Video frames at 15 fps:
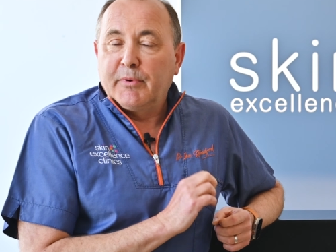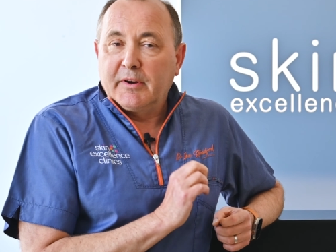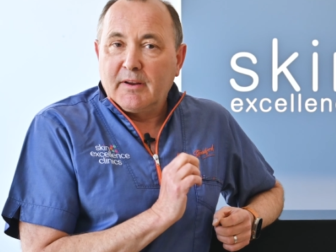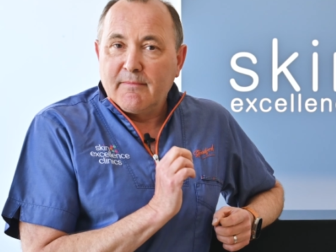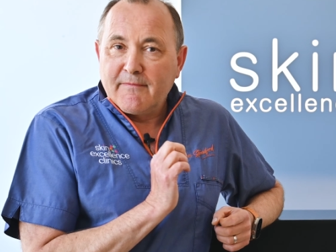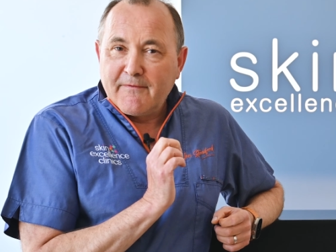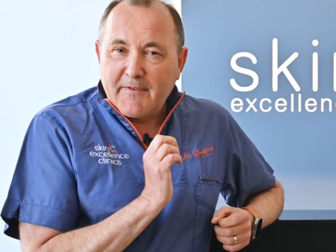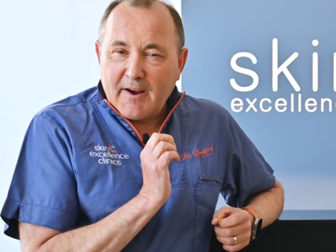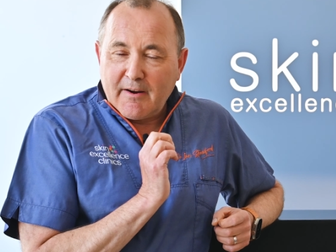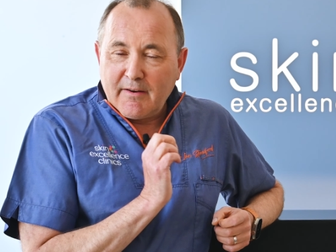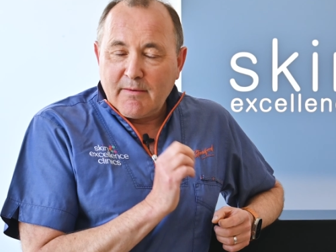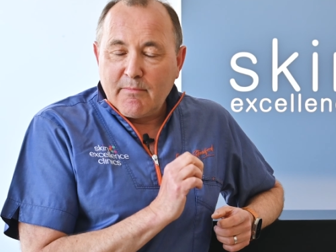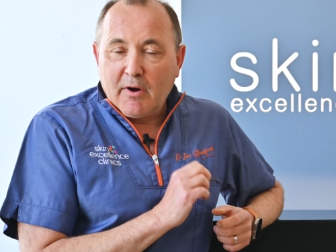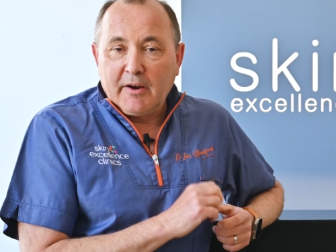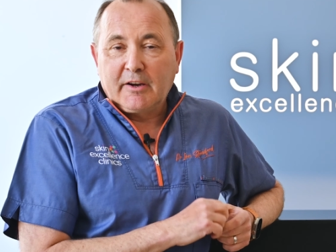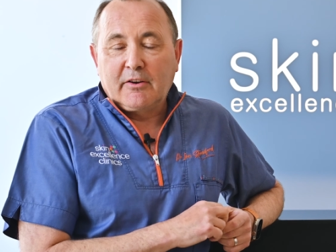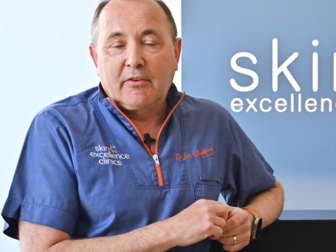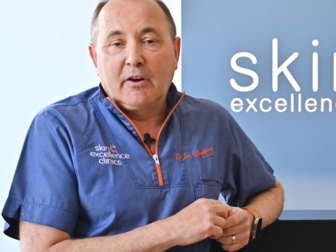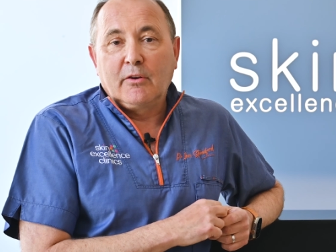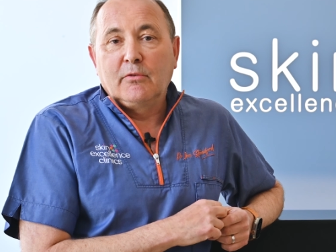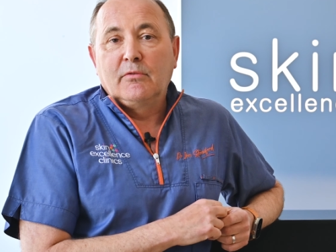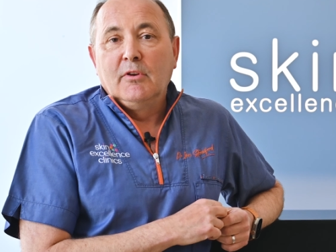but a very
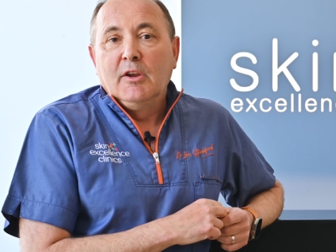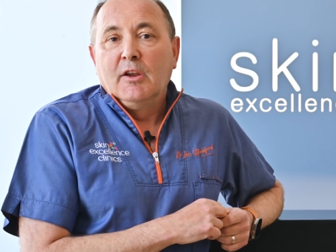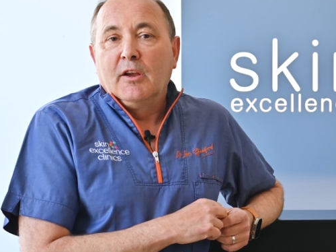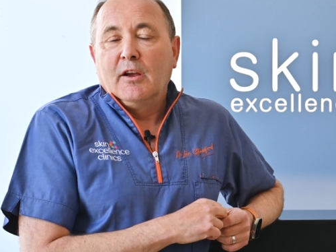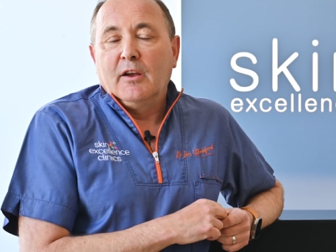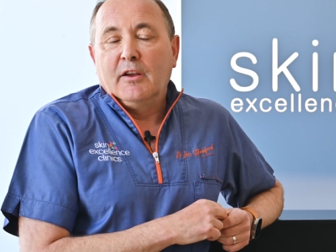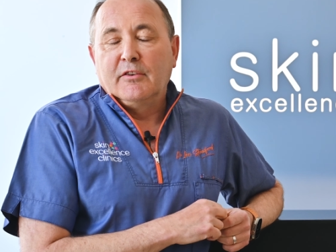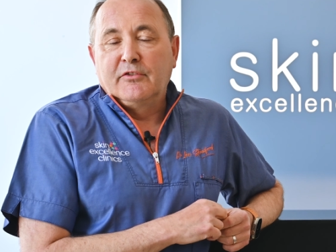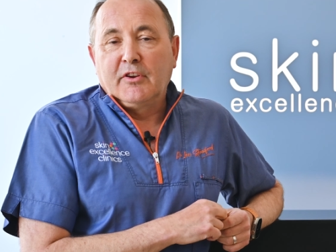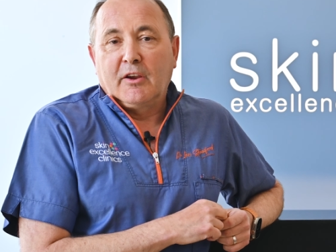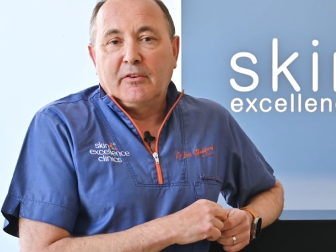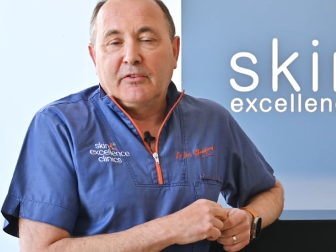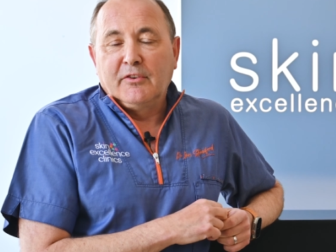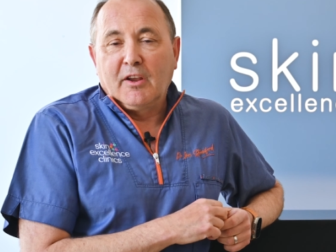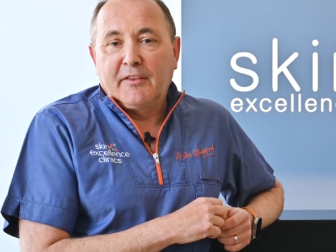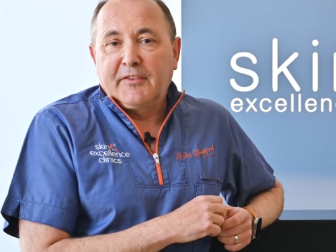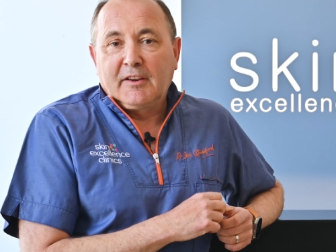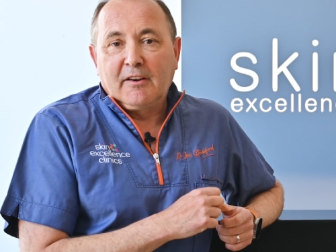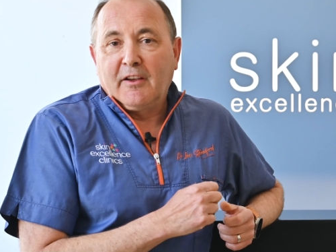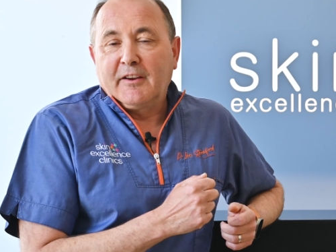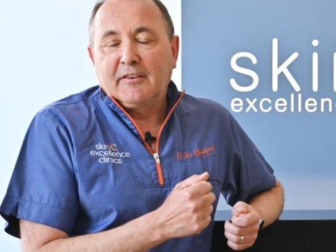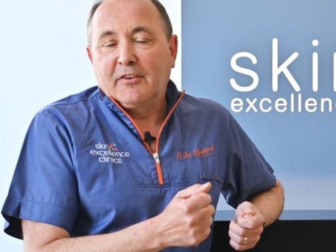micro dose,
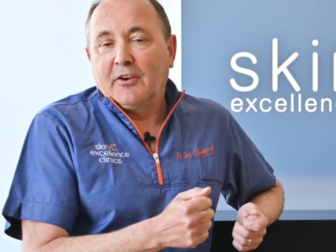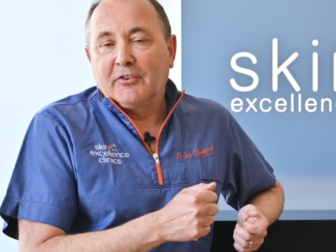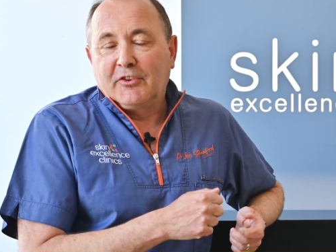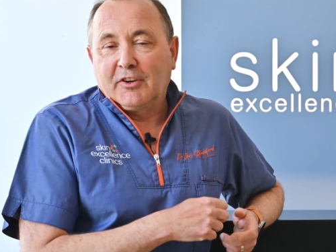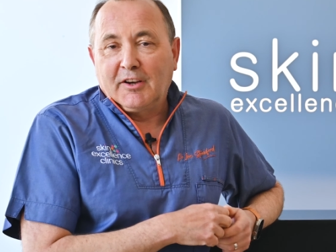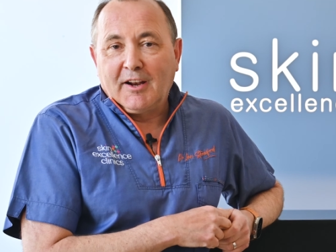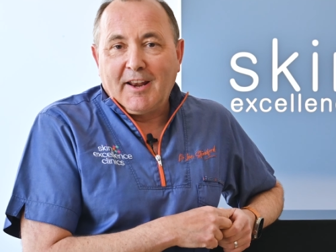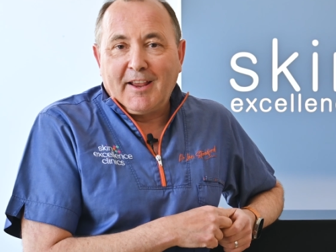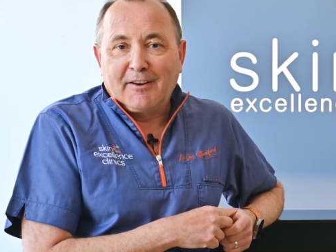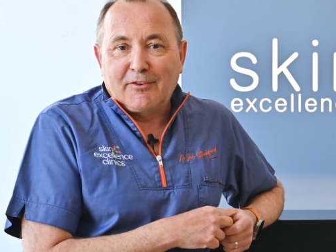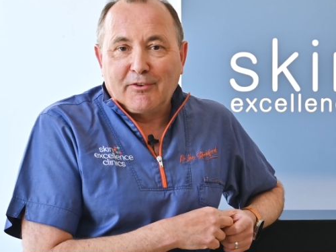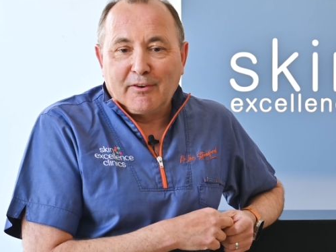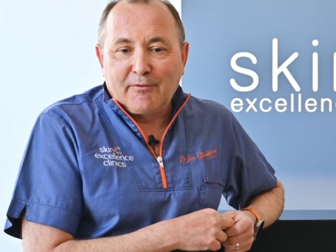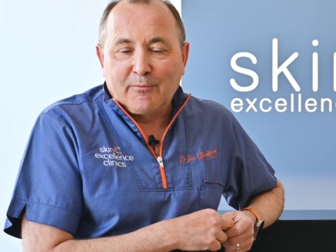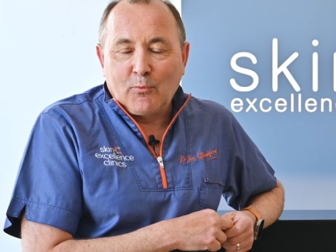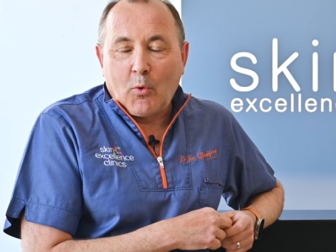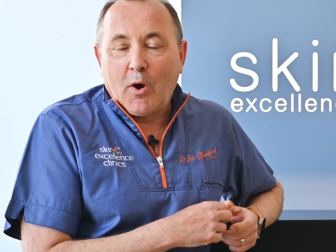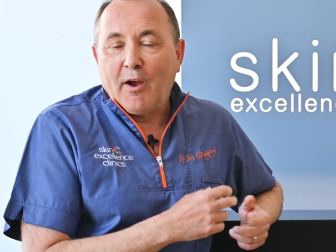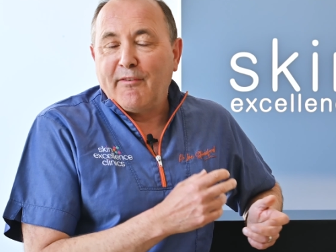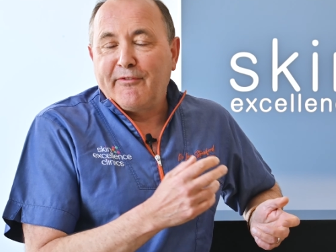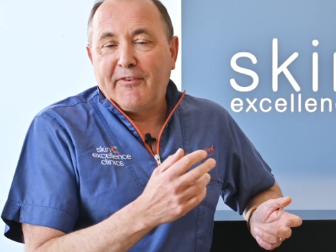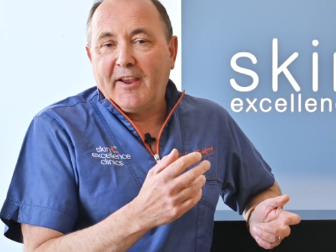nothing like touching an electric
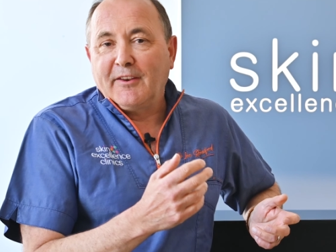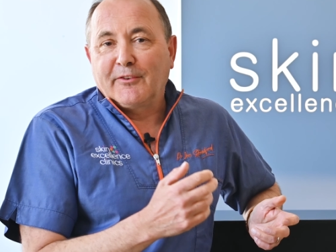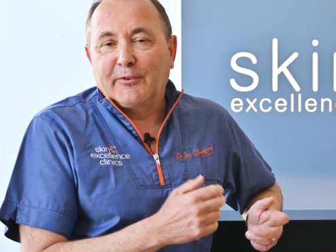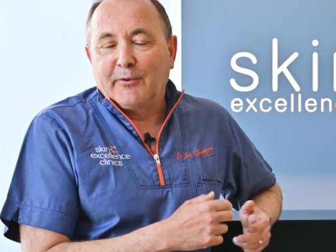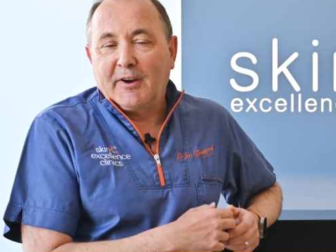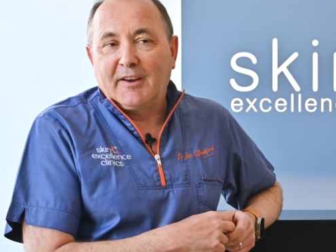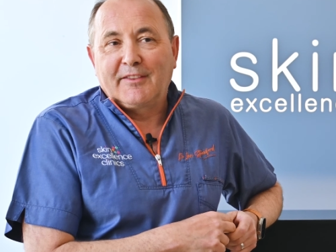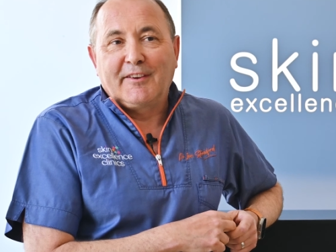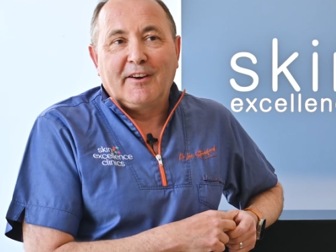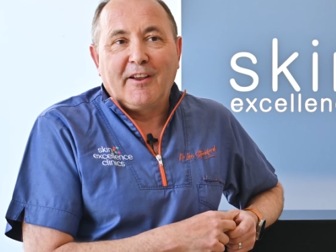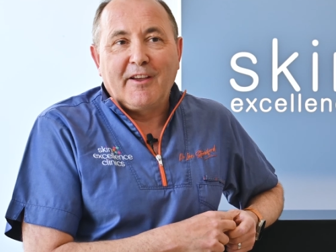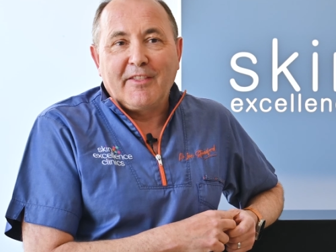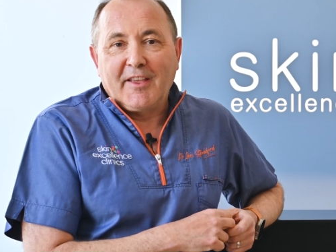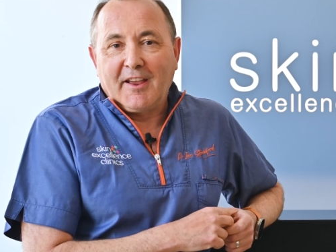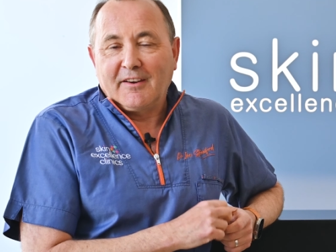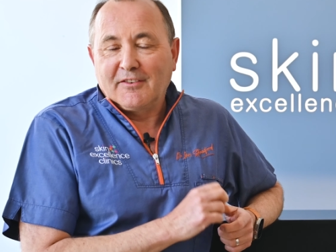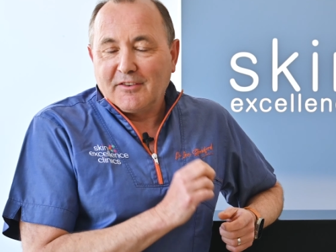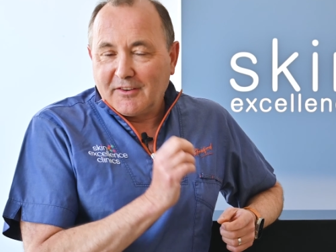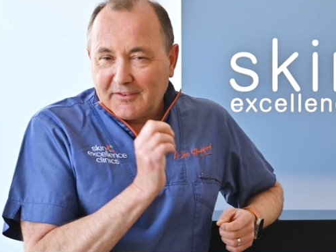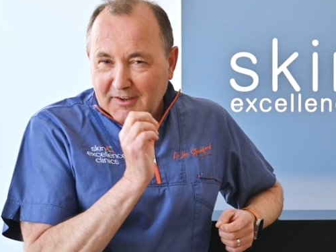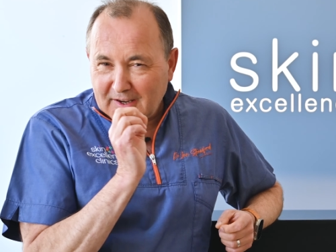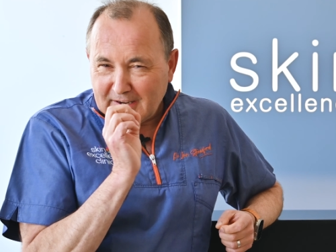wire fence or anything like that,
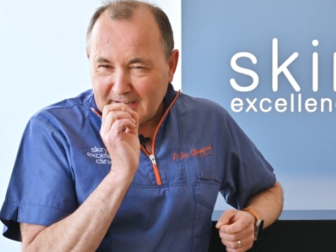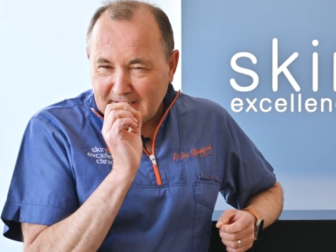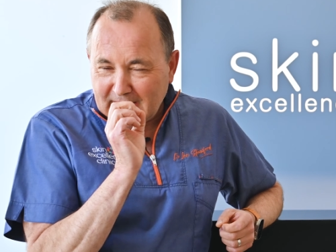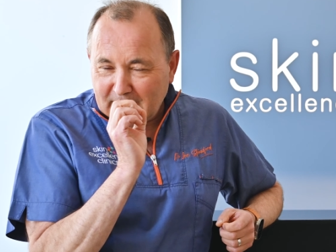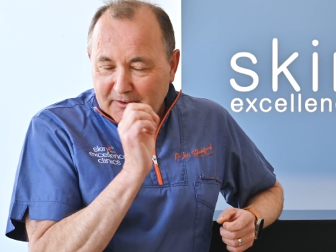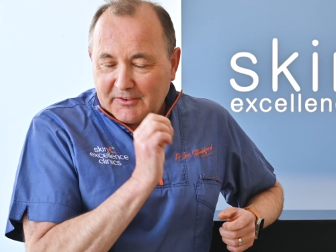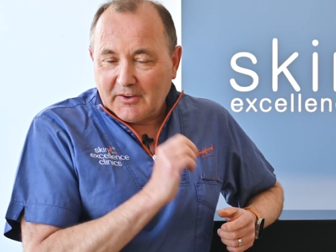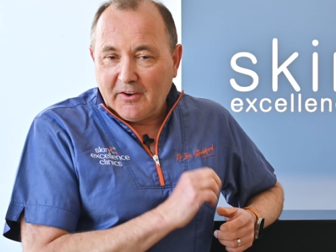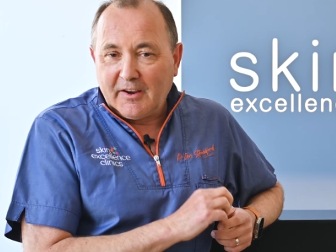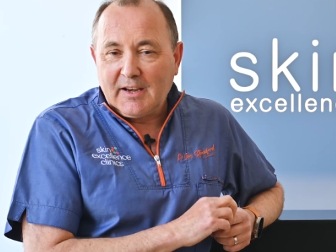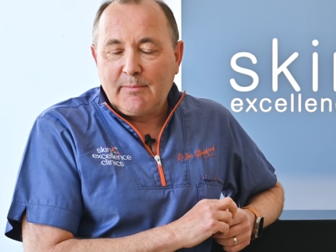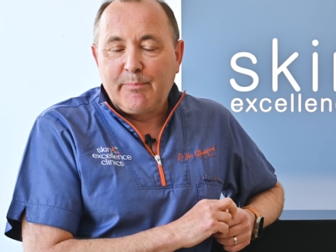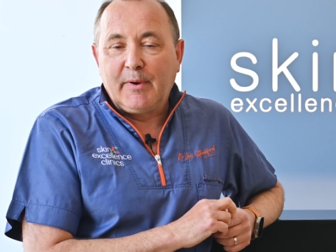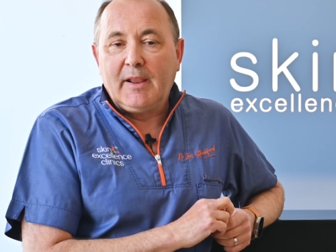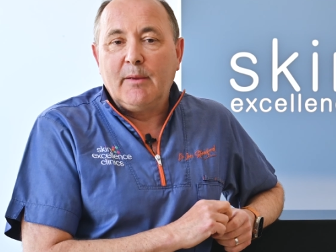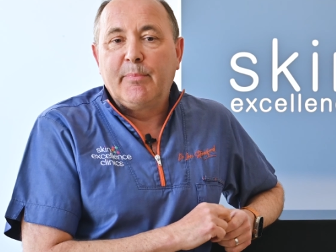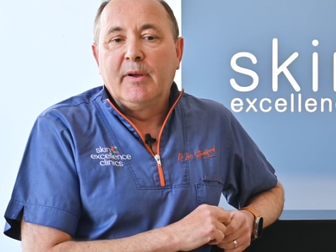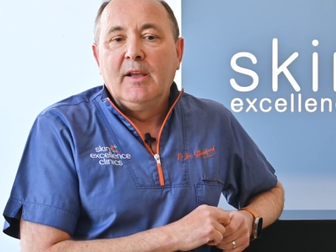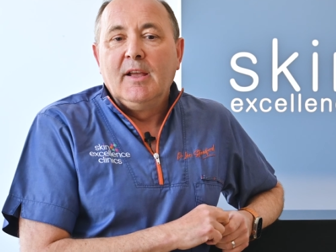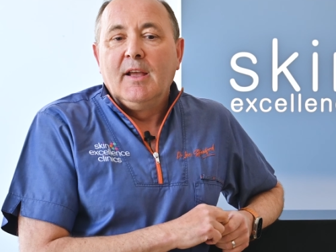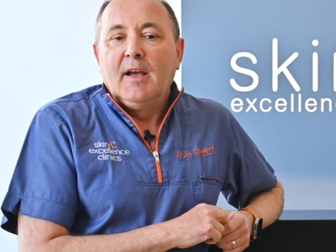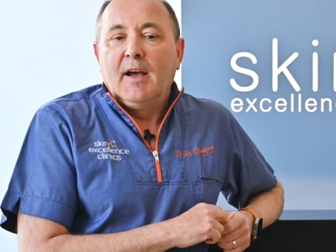just a little tiny blip.